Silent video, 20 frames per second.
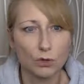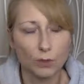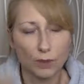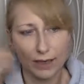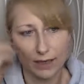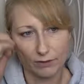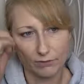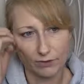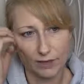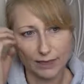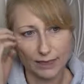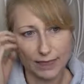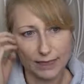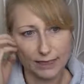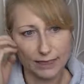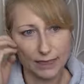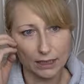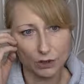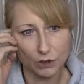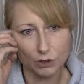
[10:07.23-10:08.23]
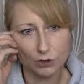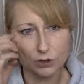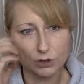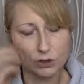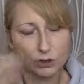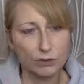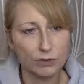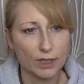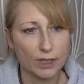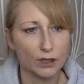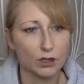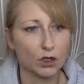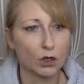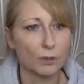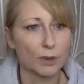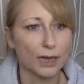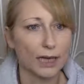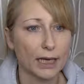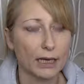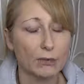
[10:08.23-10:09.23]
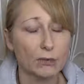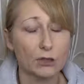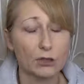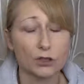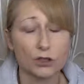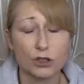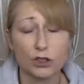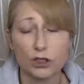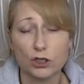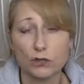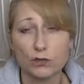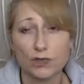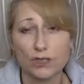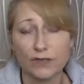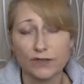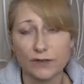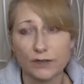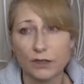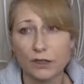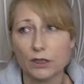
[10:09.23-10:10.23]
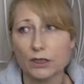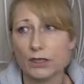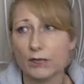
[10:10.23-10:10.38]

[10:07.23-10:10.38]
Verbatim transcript: When I realised I couldn't do that job again, it was just too difficult.